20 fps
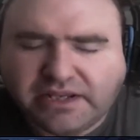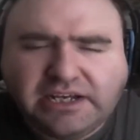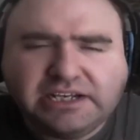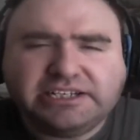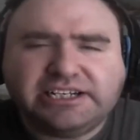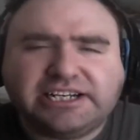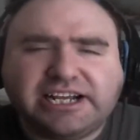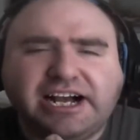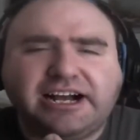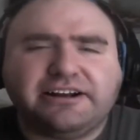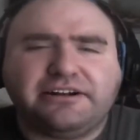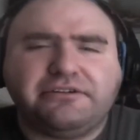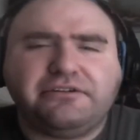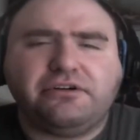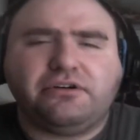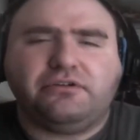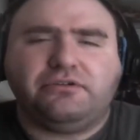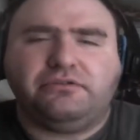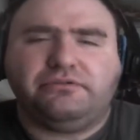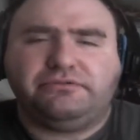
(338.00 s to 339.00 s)
As he kind of
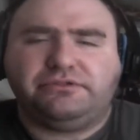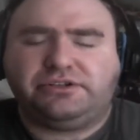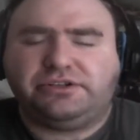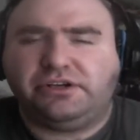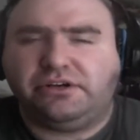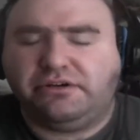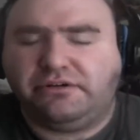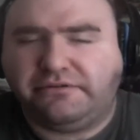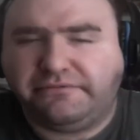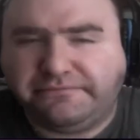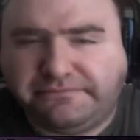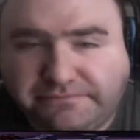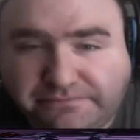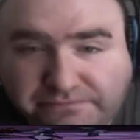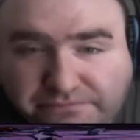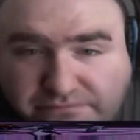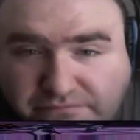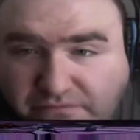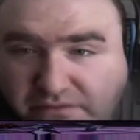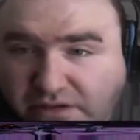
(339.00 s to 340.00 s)
knows, so.
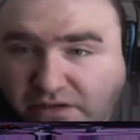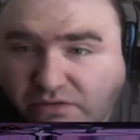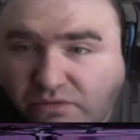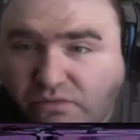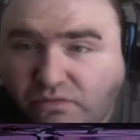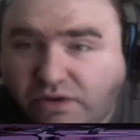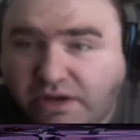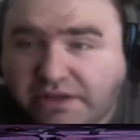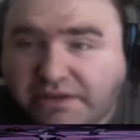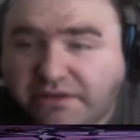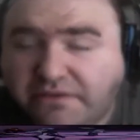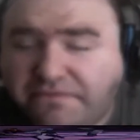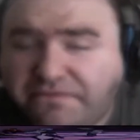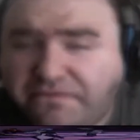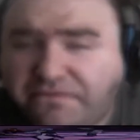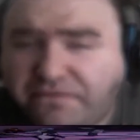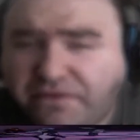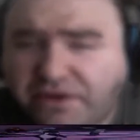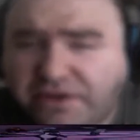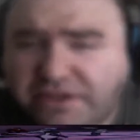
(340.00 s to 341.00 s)
What the
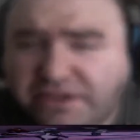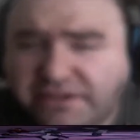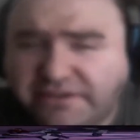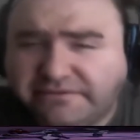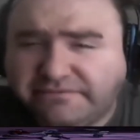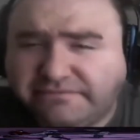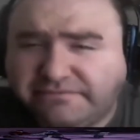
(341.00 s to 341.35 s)
fuck?